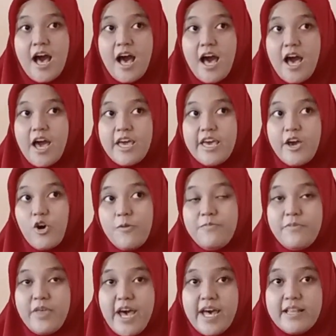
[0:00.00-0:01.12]
I hope
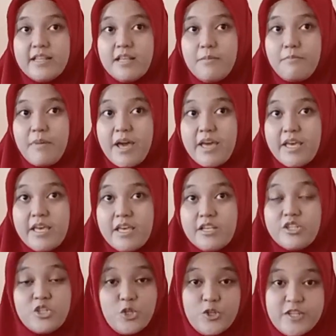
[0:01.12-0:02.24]
that my
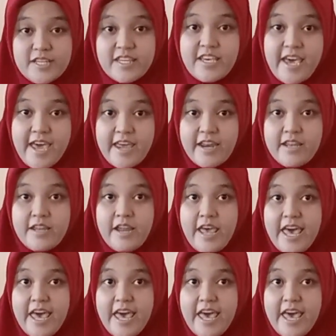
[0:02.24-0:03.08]
student can